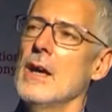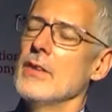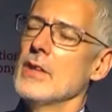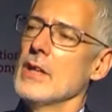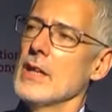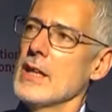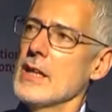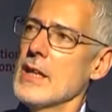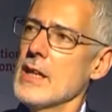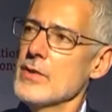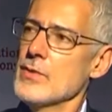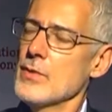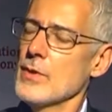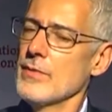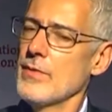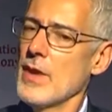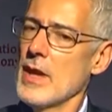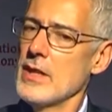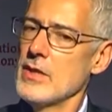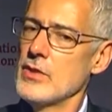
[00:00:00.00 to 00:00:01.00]
The Lancaster
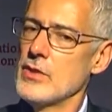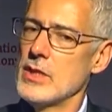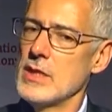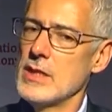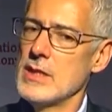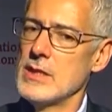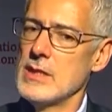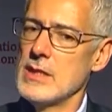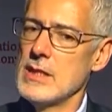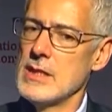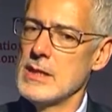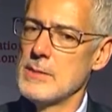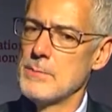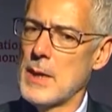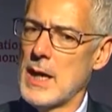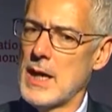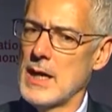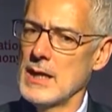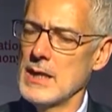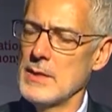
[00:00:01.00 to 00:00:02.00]
Advantage is
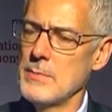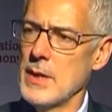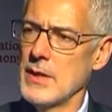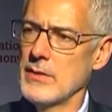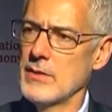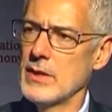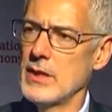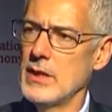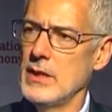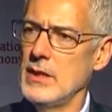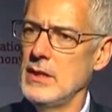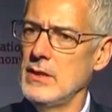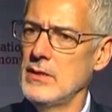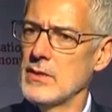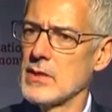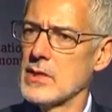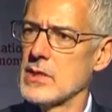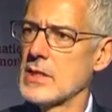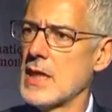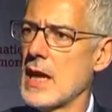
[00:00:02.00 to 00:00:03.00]
partly about the
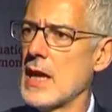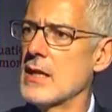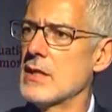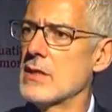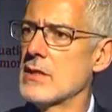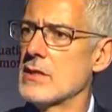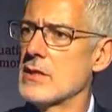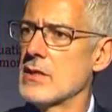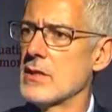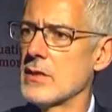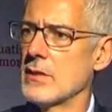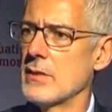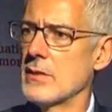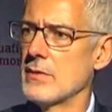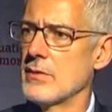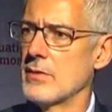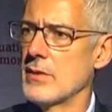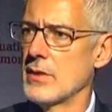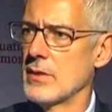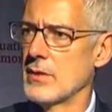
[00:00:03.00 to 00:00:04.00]
standards
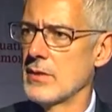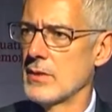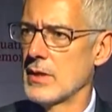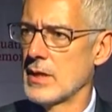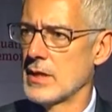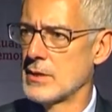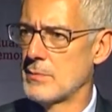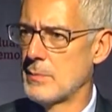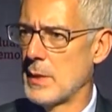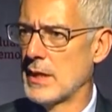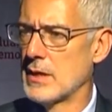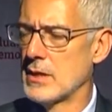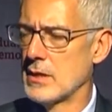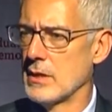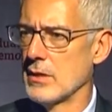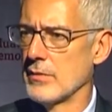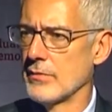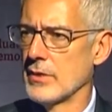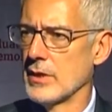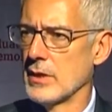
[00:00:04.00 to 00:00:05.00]
that are
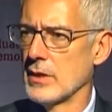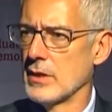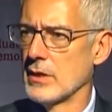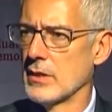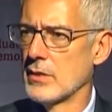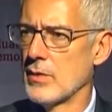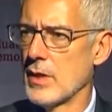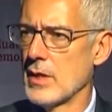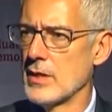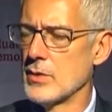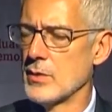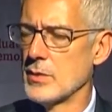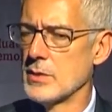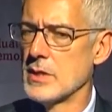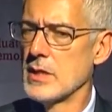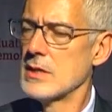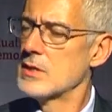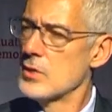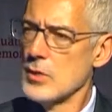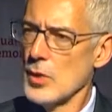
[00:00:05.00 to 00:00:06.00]
expected of the
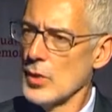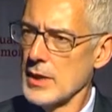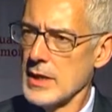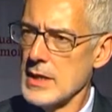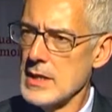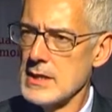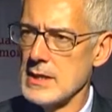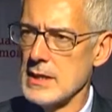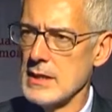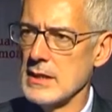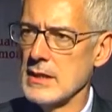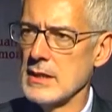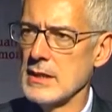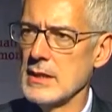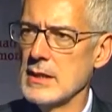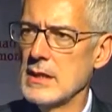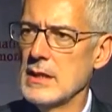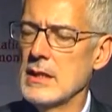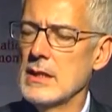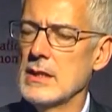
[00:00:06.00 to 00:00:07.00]
graduates. It's not easy.
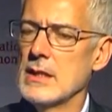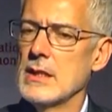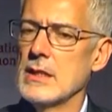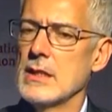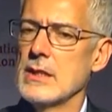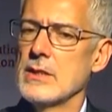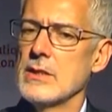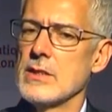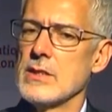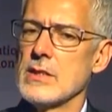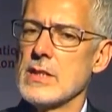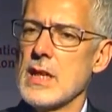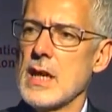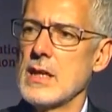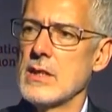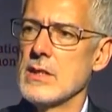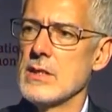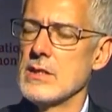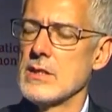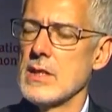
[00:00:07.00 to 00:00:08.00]
The
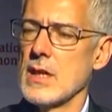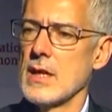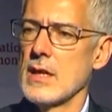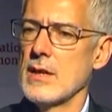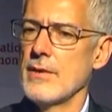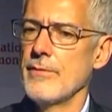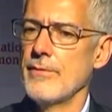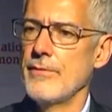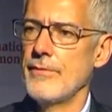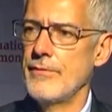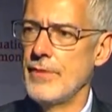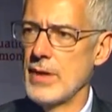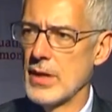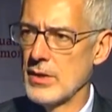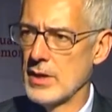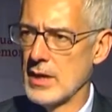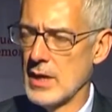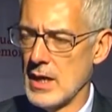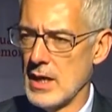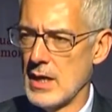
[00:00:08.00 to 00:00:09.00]
standards are
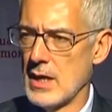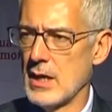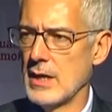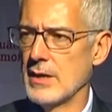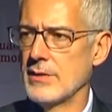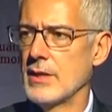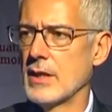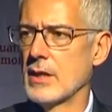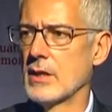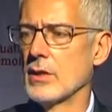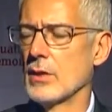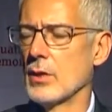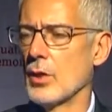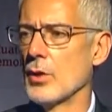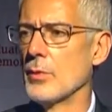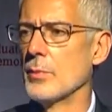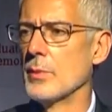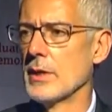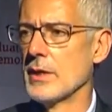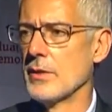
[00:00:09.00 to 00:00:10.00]
very high, they're
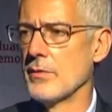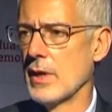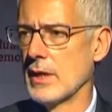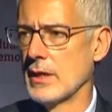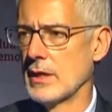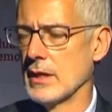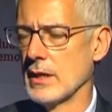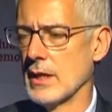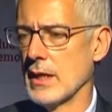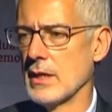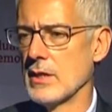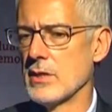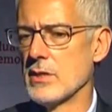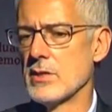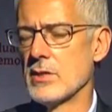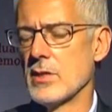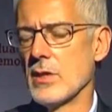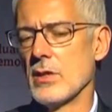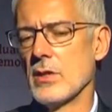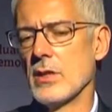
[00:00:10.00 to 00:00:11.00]
globally regulated.
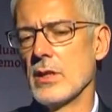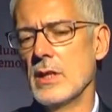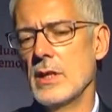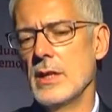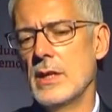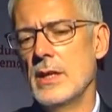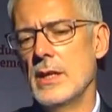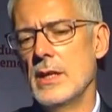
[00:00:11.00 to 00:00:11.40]
So